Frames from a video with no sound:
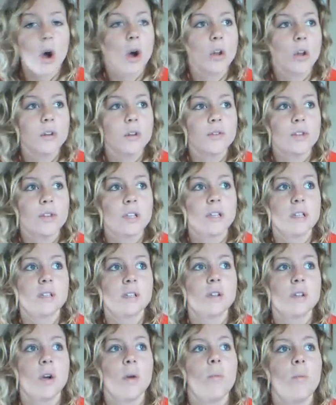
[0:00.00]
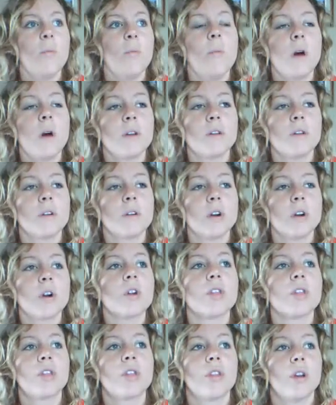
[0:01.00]
All of these Mother
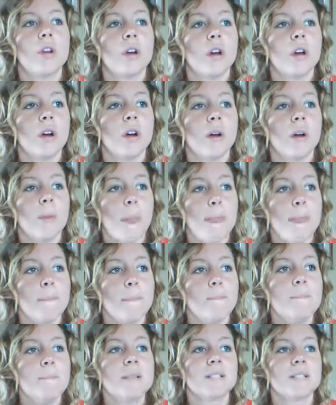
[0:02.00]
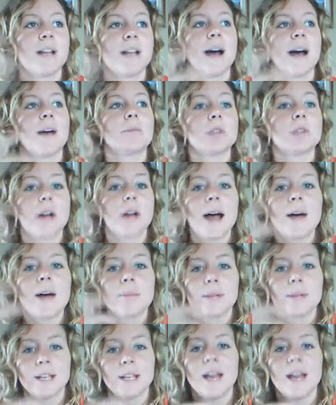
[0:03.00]
Earth mishaps are
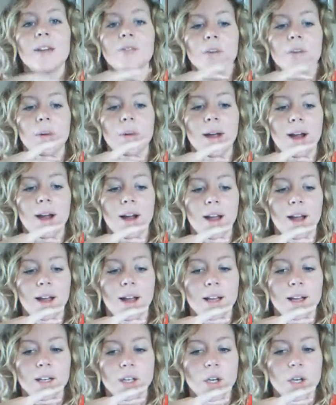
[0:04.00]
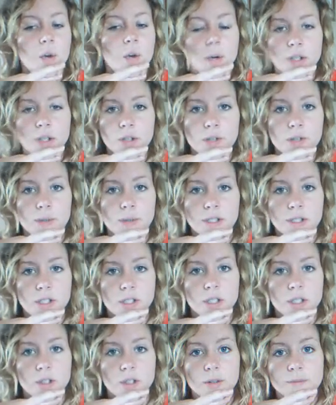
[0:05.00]
happening everywhere, and no one knows what to
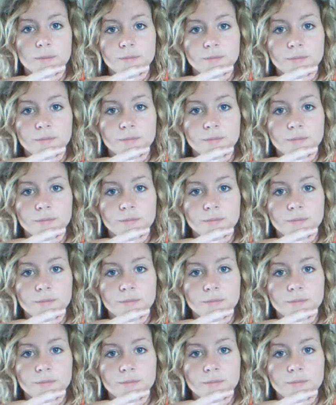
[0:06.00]
do.